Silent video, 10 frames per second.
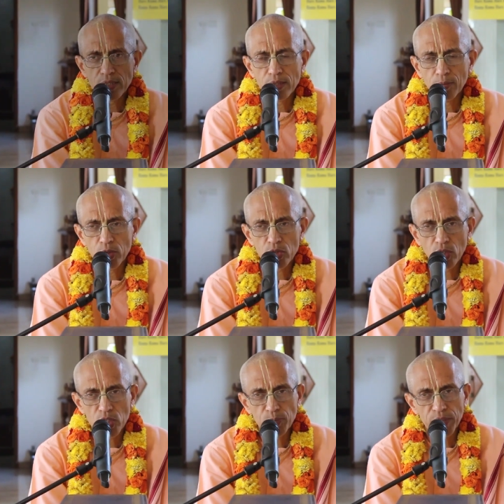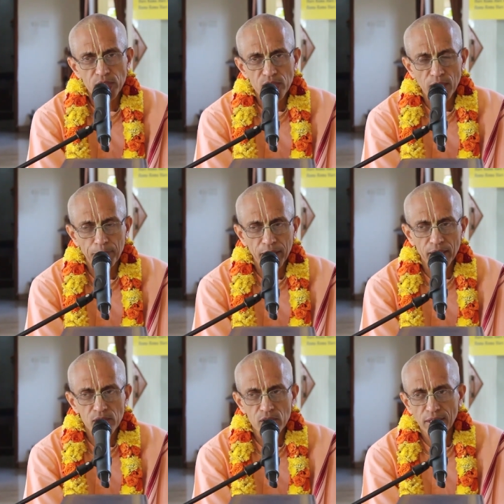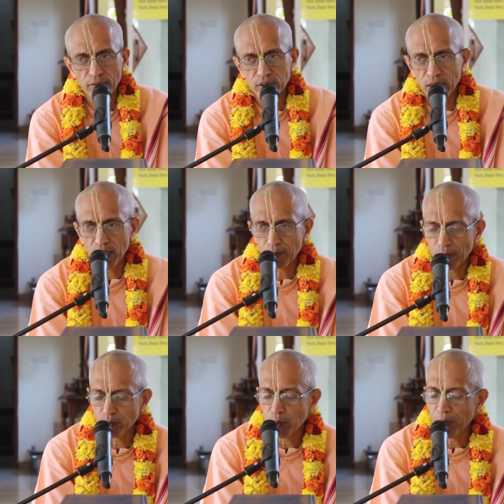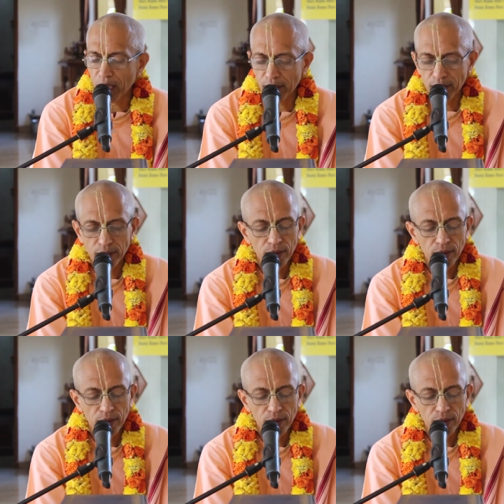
is the most auspicious appearance day of Srila Prabhupada.